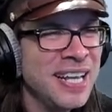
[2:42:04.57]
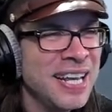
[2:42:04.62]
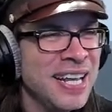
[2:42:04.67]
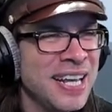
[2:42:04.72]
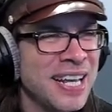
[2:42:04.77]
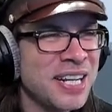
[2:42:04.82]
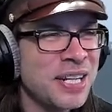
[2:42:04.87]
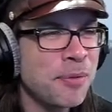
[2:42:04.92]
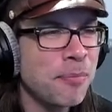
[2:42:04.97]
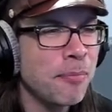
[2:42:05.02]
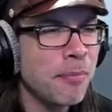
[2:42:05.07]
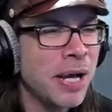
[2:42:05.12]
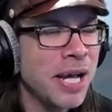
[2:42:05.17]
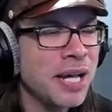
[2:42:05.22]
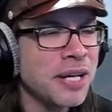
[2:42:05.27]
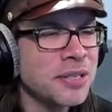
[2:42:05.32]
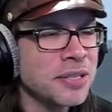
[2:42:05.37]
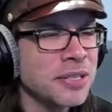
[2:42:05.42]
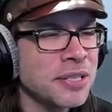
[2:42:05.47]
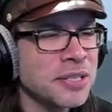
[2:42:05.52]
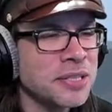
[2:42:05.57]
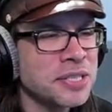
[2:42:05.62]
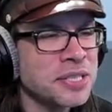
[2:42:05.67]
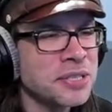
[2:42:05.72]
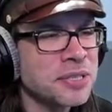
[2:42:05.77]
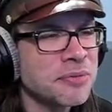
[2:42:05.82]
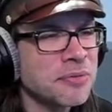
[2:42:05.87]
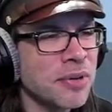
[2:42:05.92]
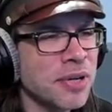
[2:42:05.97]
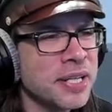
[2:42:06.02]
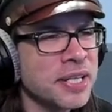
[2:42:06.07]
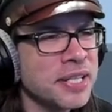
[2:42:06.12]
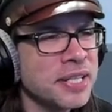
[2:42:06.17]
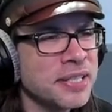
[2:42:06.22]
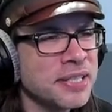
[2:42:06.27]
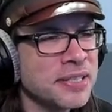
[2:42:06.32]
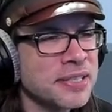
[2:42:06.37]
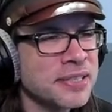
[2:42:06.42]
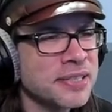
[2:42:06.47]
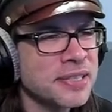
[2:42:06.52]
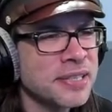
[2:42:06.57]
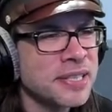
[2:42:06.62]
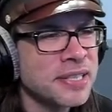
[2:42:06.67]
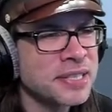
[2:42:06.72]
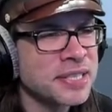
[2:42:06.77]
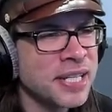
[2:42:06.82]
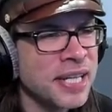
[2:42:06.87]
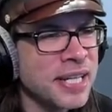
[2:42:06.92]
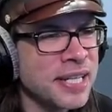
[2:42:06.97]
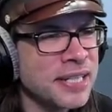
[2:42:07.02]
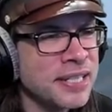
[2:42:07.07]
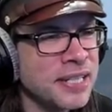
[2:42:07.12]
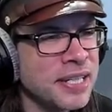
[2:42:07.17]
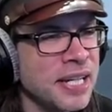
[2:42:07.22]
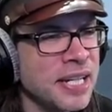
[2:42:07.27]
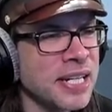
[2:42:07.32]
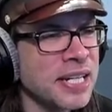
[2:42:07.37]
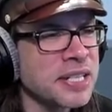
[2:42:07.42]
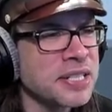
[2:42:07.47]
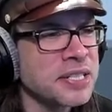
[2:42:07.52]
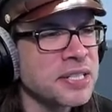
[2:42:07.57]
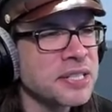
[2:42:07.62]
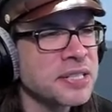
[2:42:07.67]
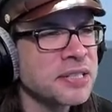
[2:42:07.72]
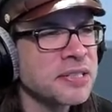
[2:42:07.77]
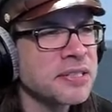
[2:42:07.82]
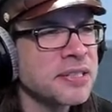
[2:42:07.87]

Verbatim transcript: and it matters, right? It's kind of nice.